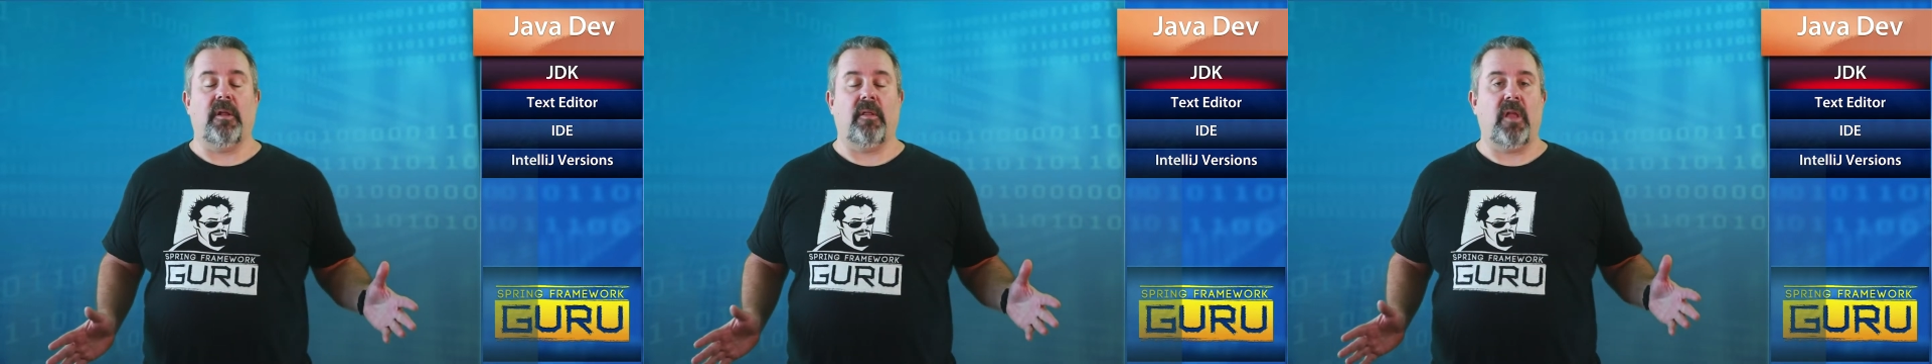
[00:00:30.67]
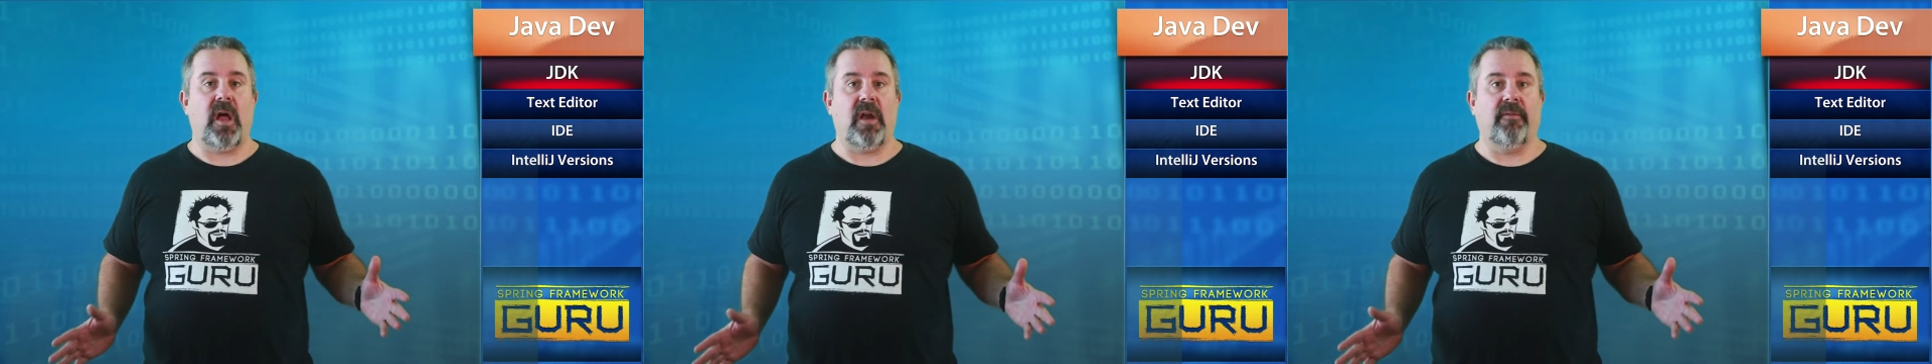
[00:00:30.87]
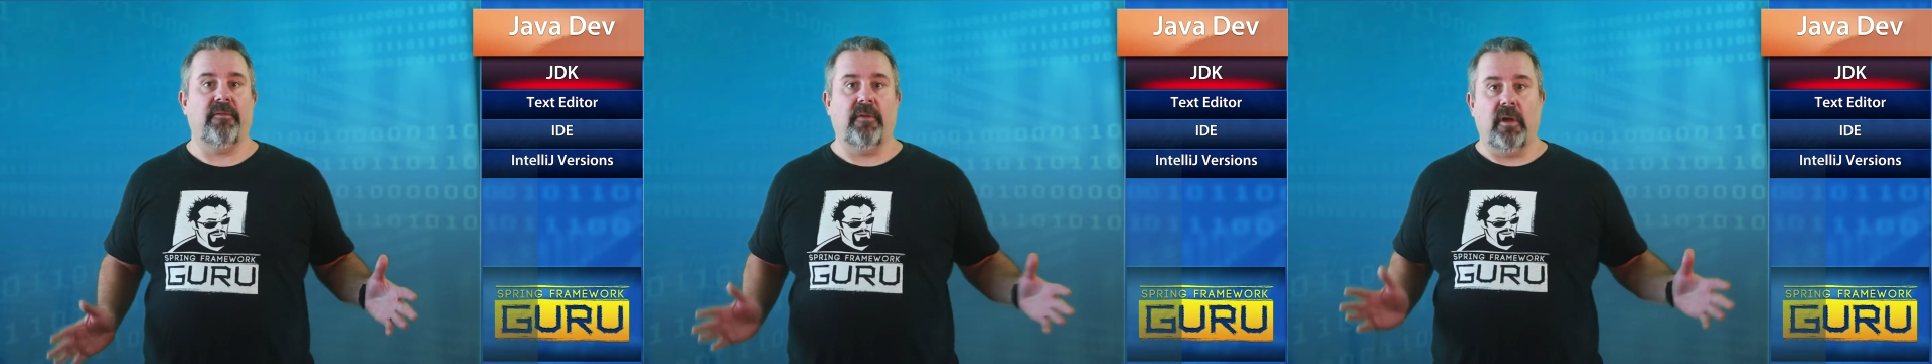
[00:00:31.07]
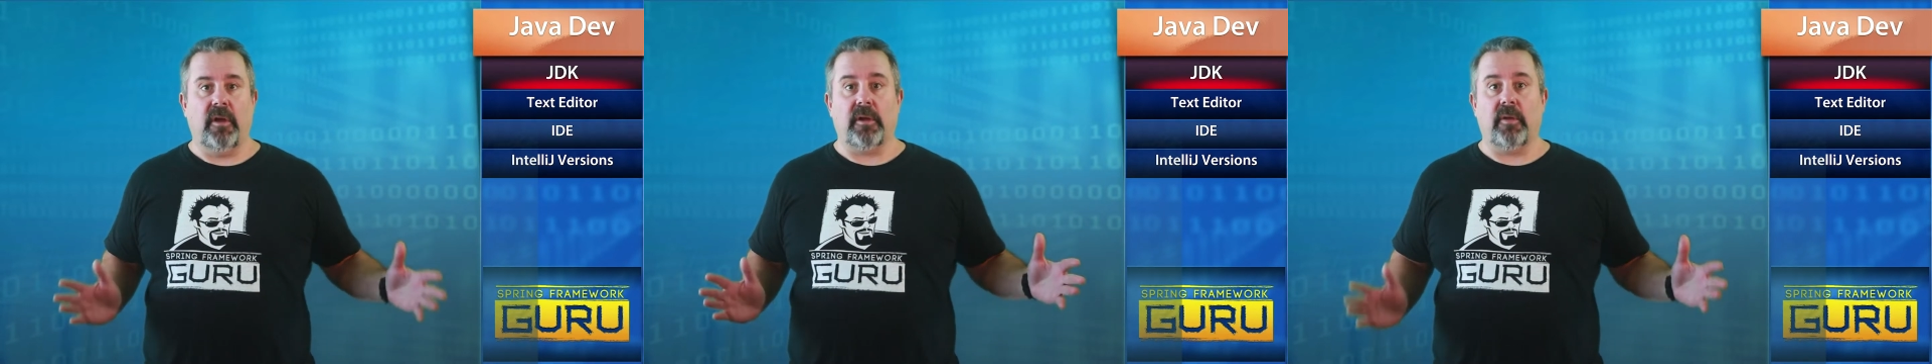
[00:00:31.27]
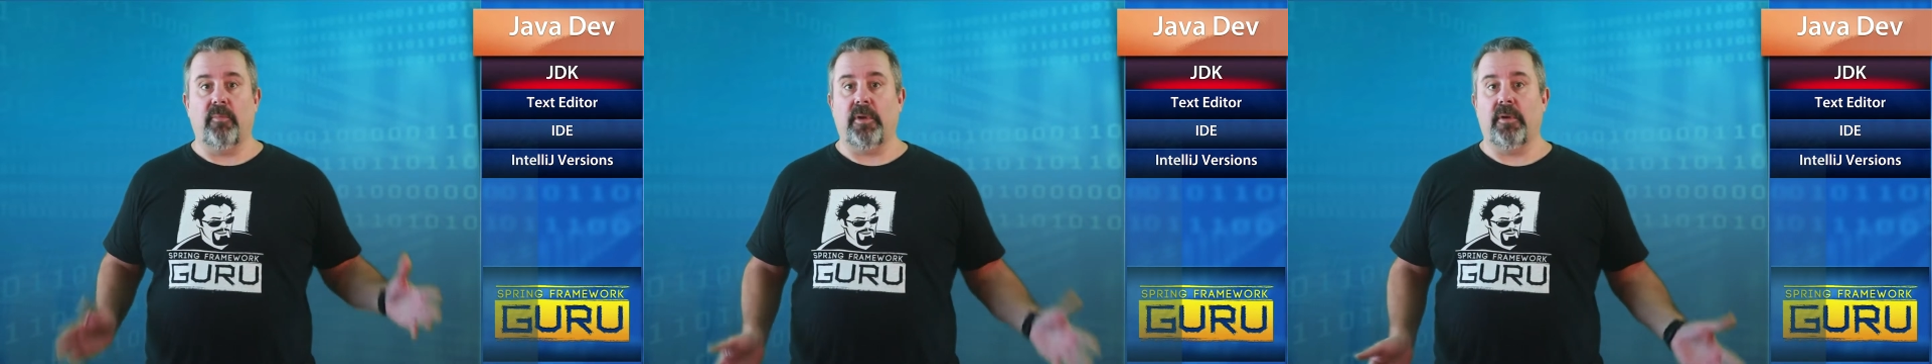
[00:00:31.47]
lot of
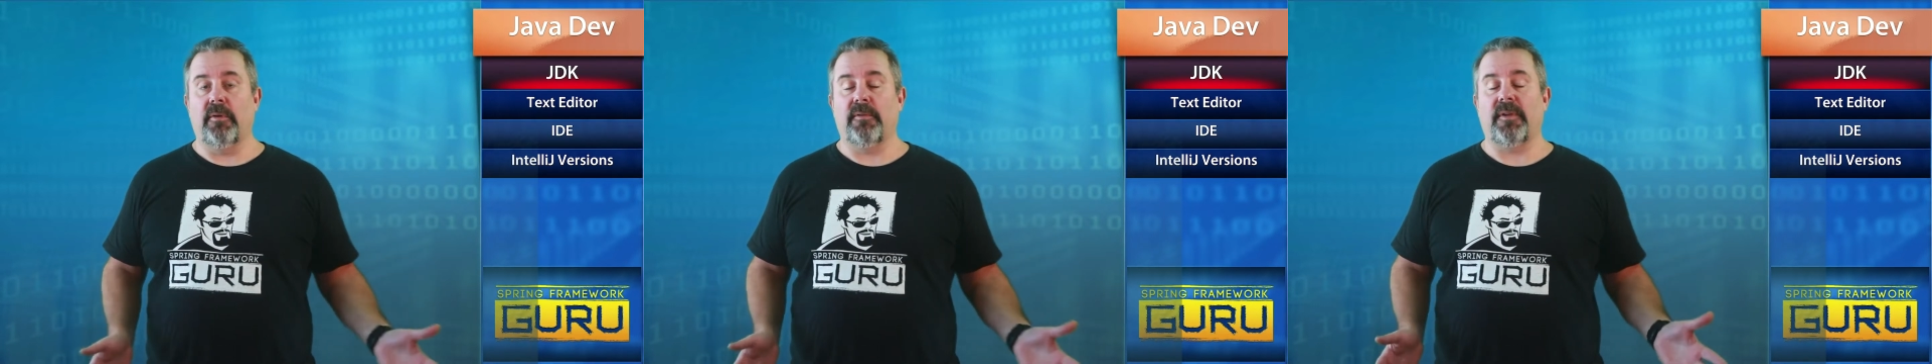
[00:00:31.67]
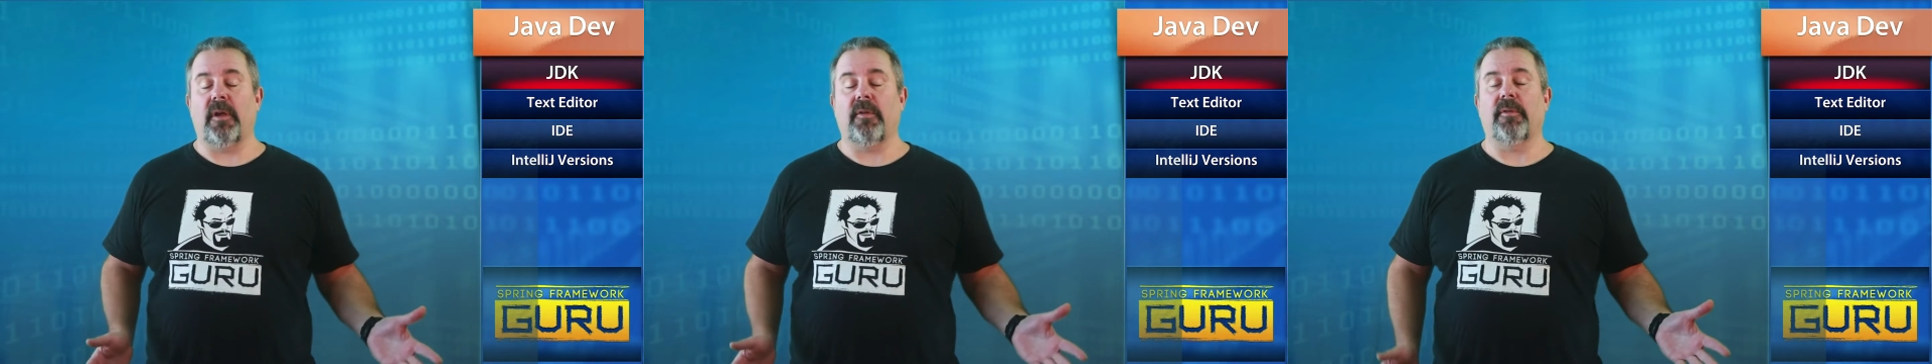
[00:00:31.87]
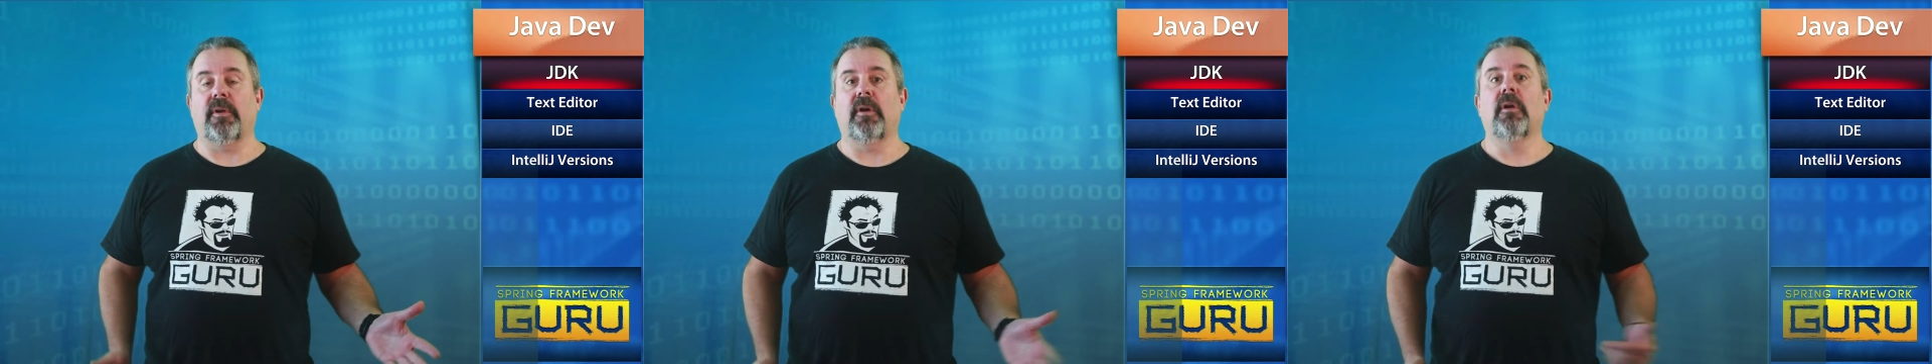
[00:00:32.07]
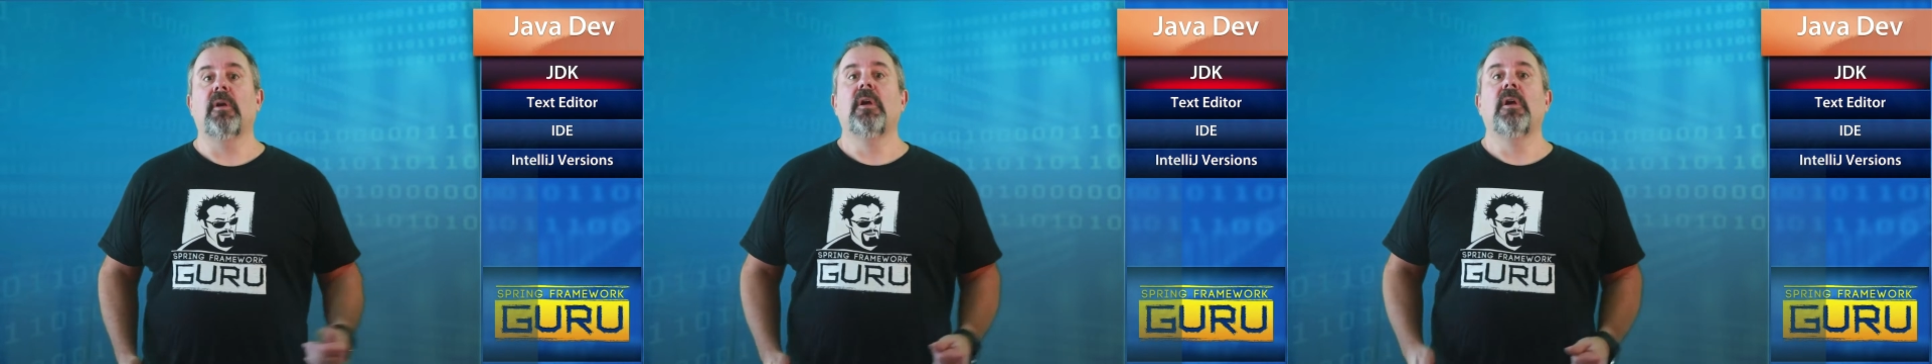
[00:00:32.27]
computers out there.